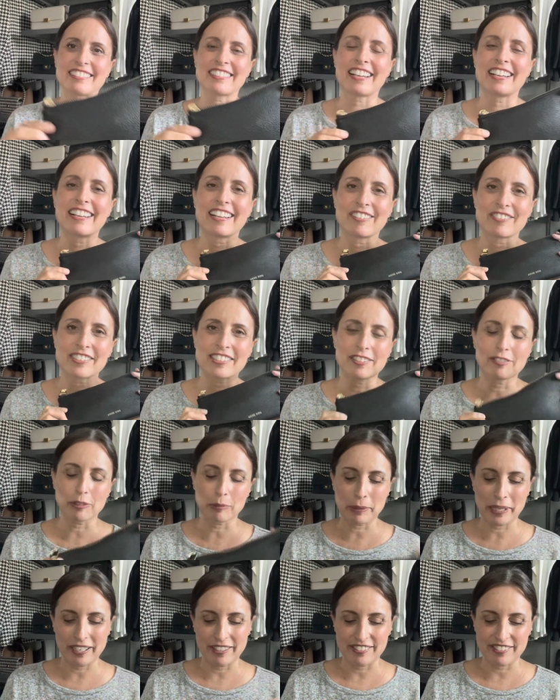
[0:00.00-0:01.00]
I have several
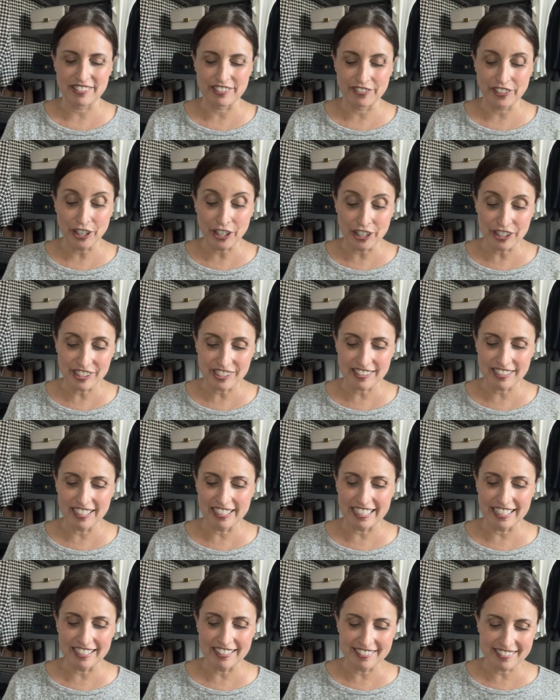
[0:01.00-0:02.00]
pairs of her
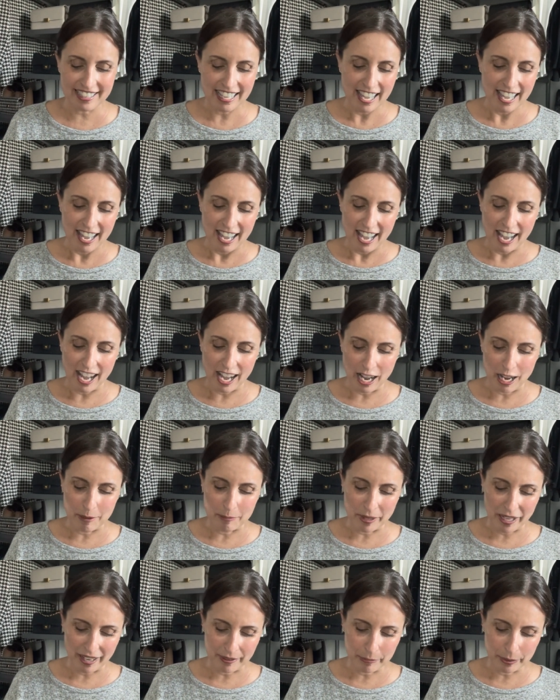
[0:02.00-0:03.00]
sunnies. Um,
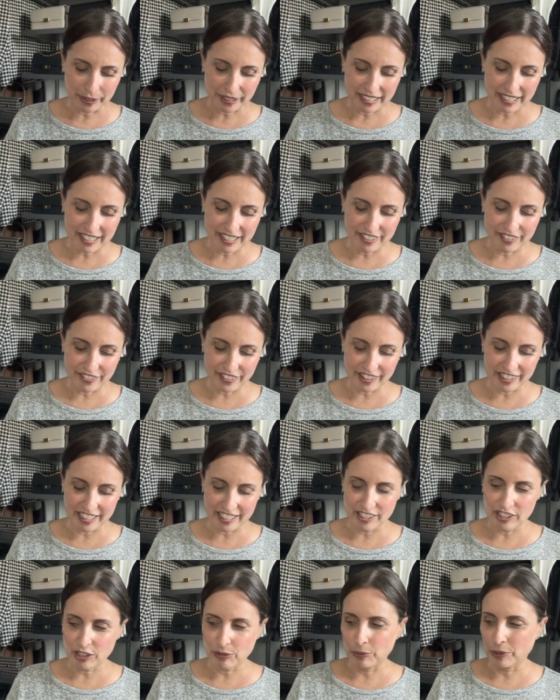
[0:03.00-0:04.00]
I believe
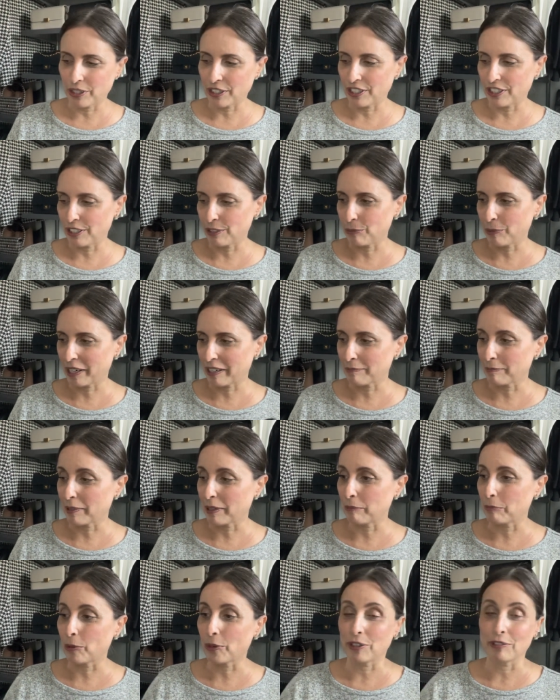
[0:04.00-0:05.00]
these were one of my
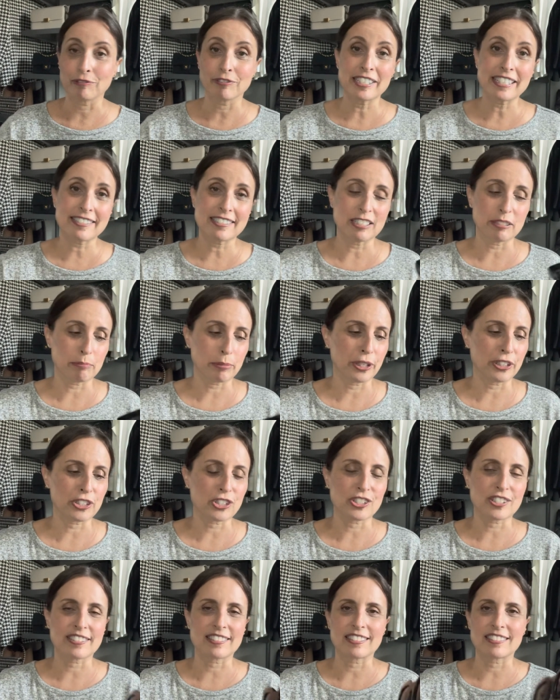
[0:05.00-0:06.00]
more recent
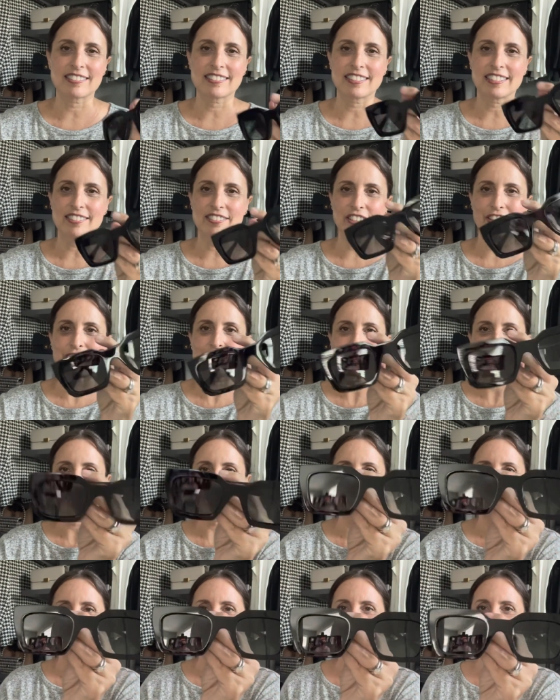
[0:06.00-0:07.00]
purchases. These are the
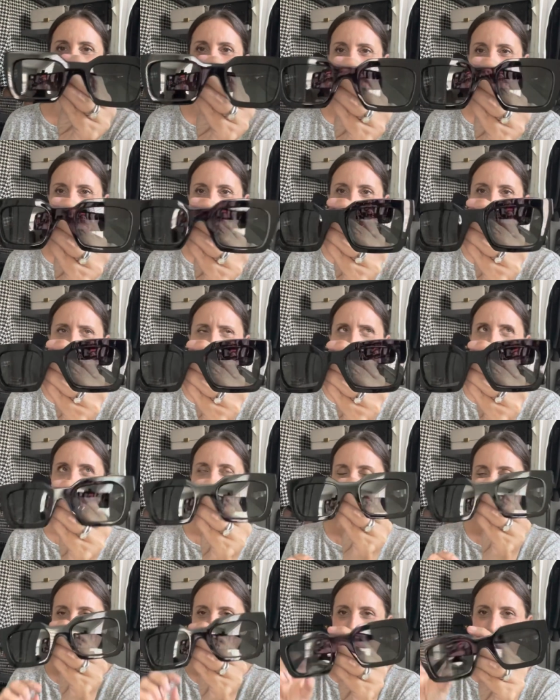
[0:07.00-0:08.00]
Indio I
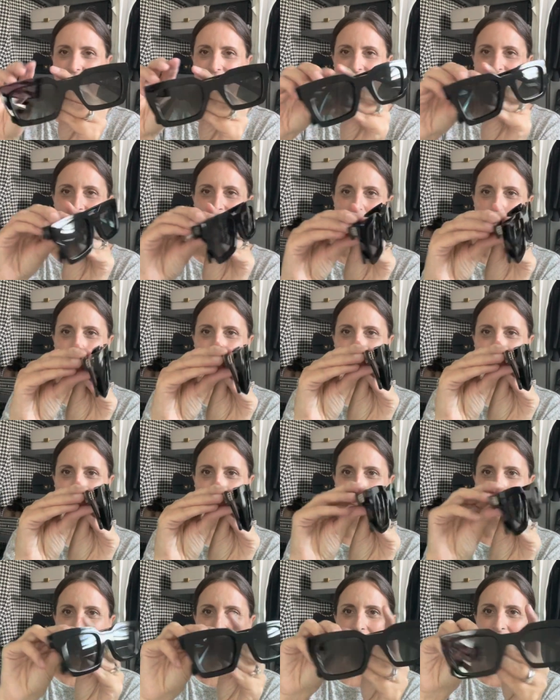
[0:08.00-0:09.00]
believe that's the name of them,
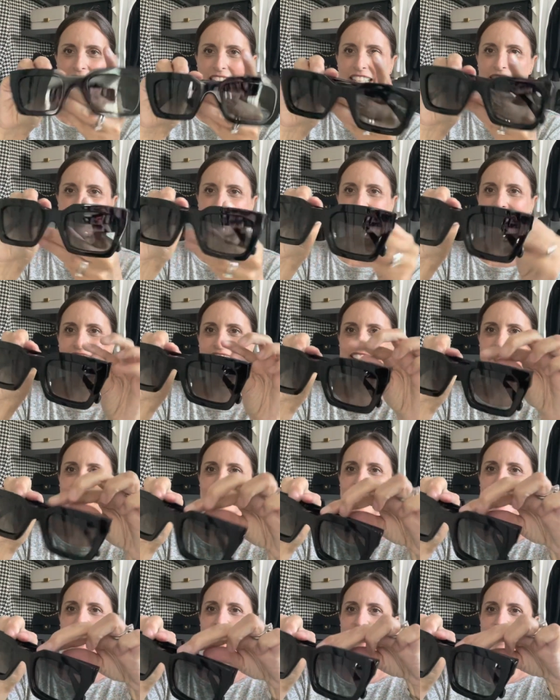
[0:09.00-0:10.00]
Sunnies, and
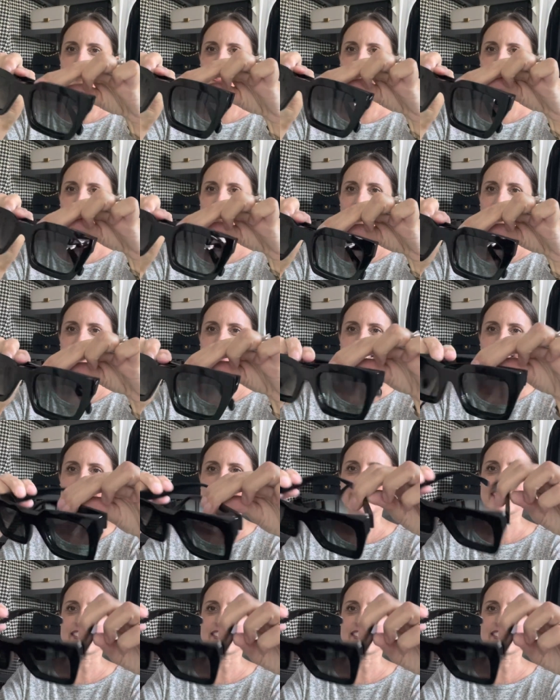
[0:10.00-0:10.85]
they look like this.